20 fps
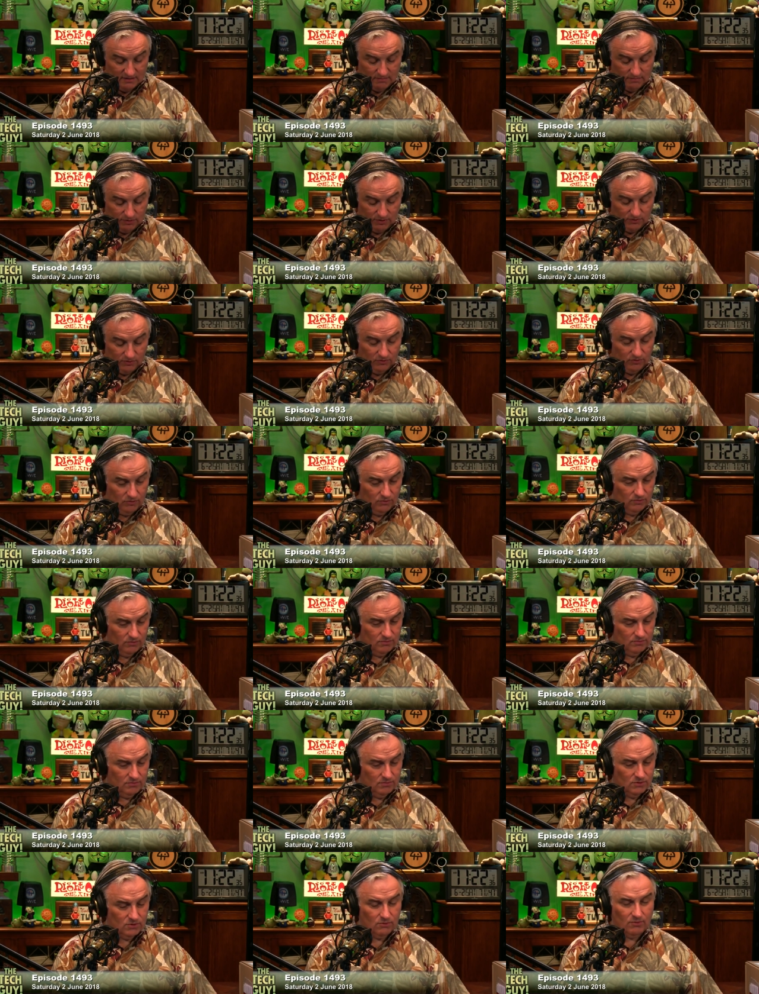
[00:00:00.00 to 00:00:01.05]
blue
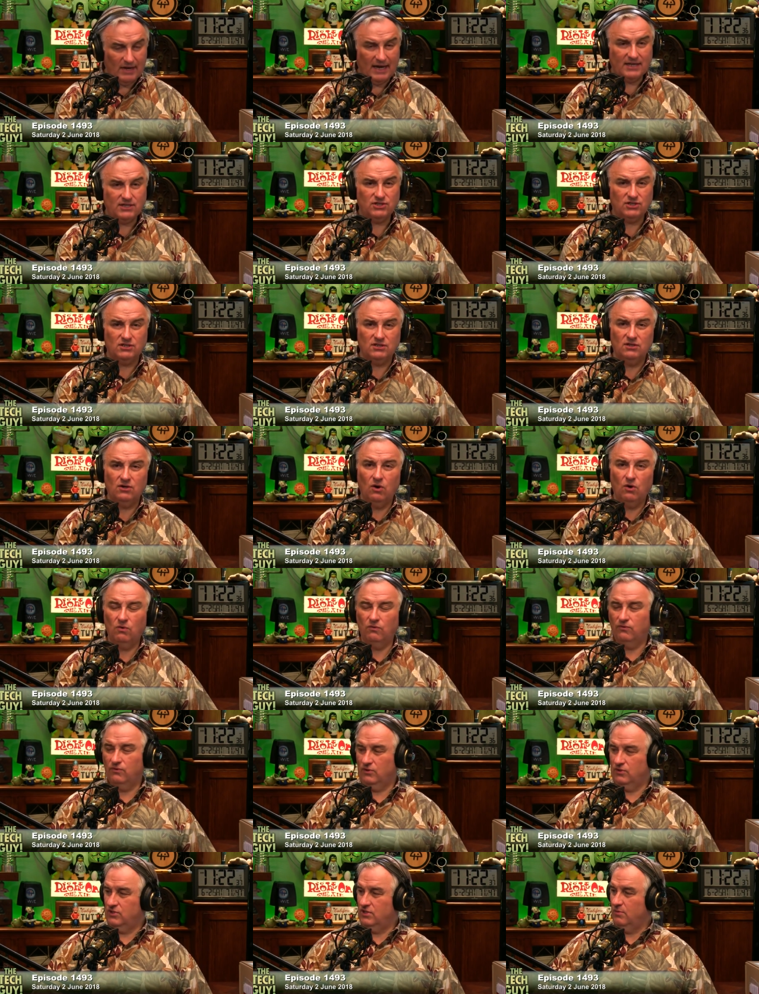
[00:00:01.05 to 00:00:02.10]
direction
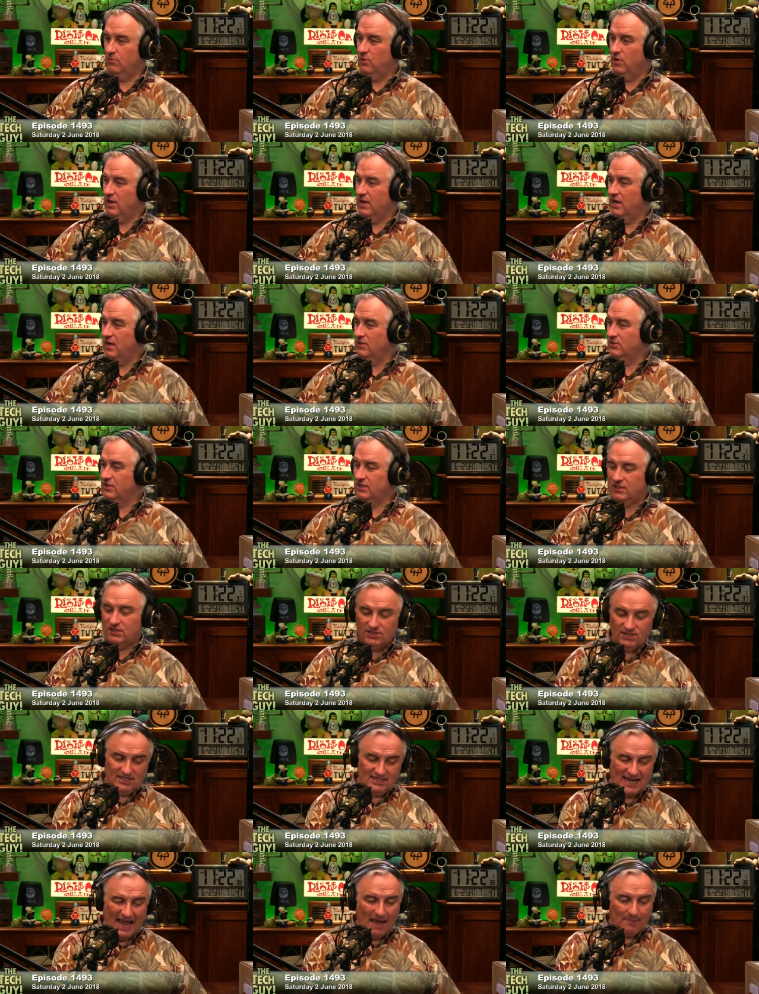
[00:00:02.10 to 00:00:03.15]
over somewhere else, and it'll
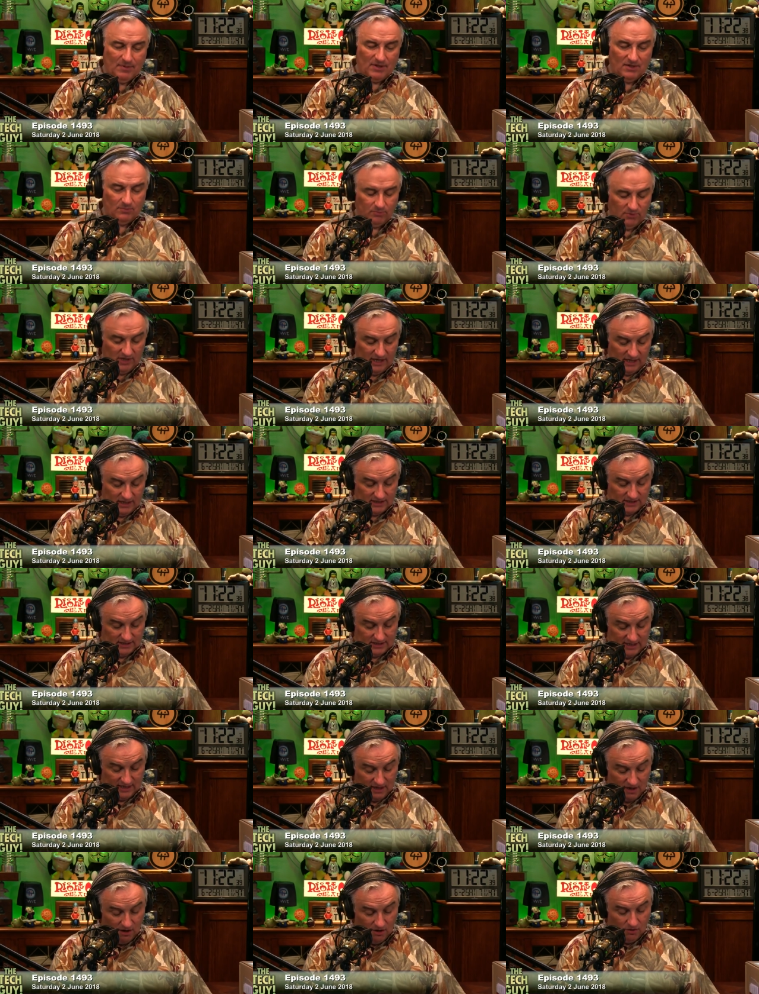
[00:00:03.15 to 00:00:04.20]
snap into place,
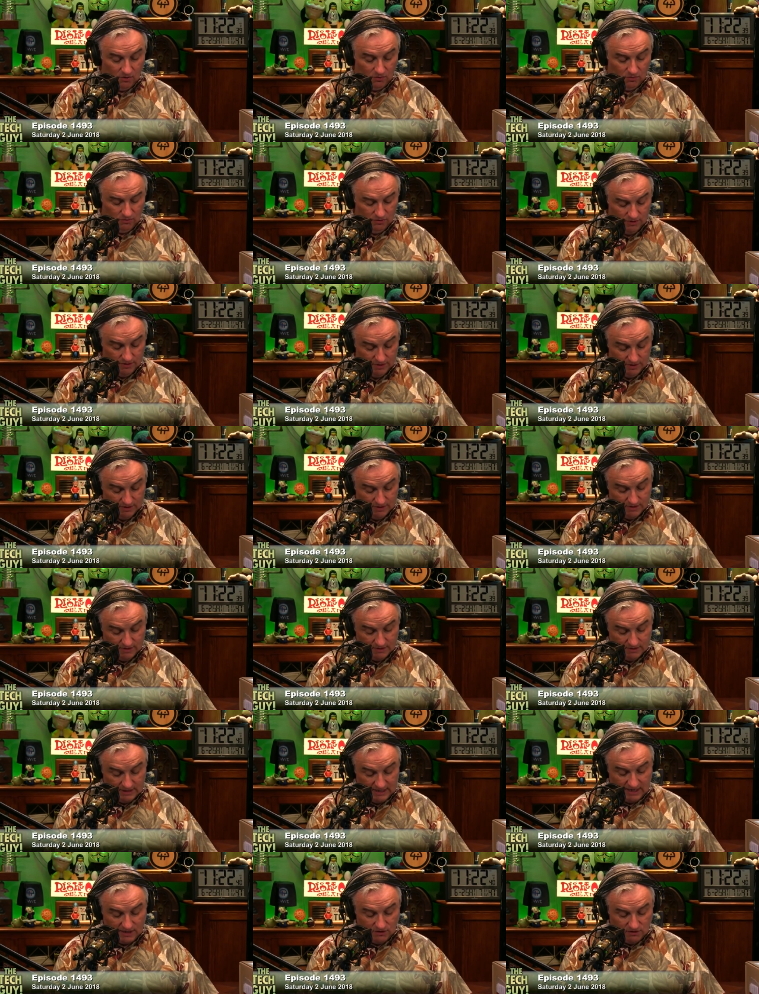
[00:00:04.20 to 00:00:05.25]
saying, "Oh,
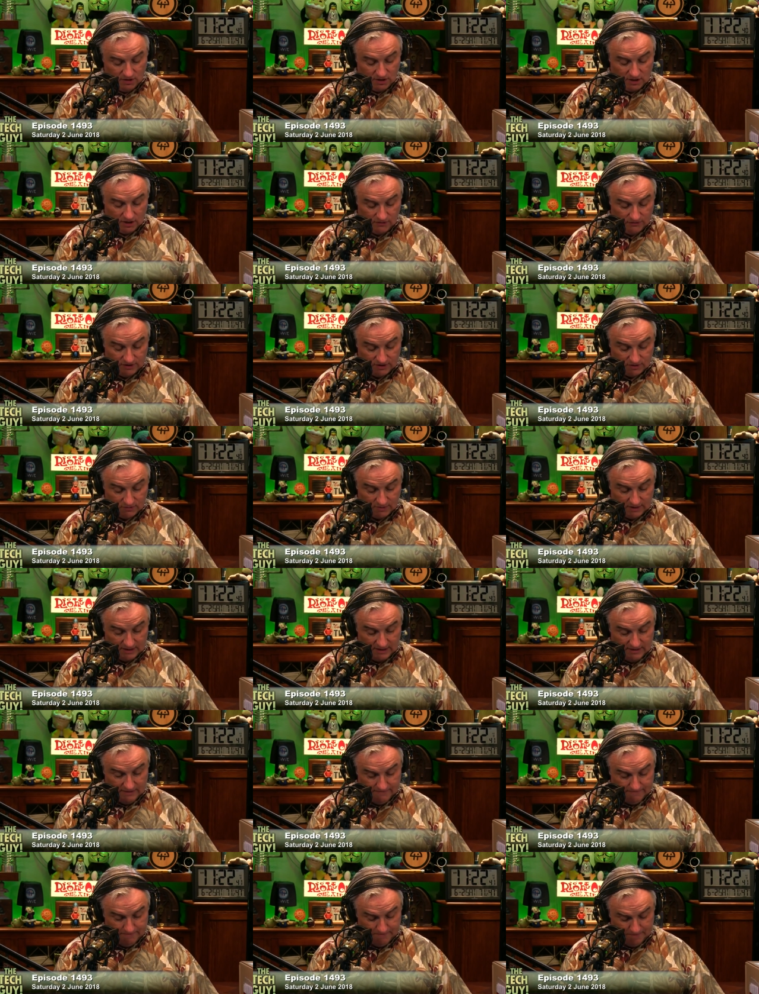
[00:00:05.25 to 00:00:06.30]
yeah, you could go this people,
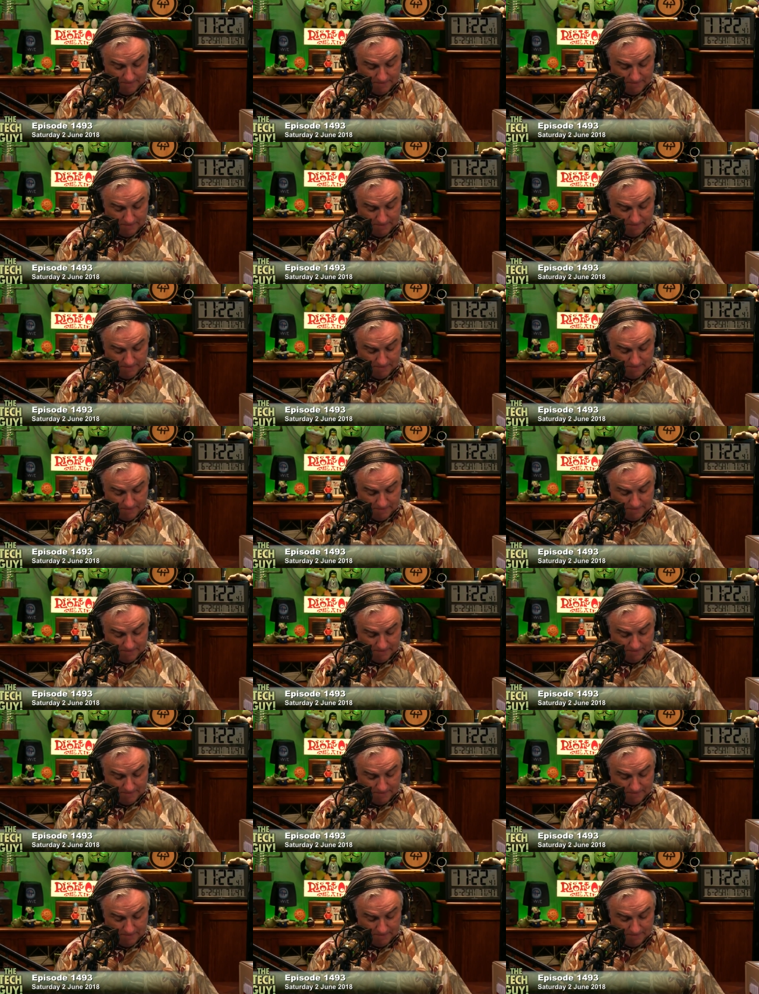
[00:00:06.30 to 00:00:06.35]
way."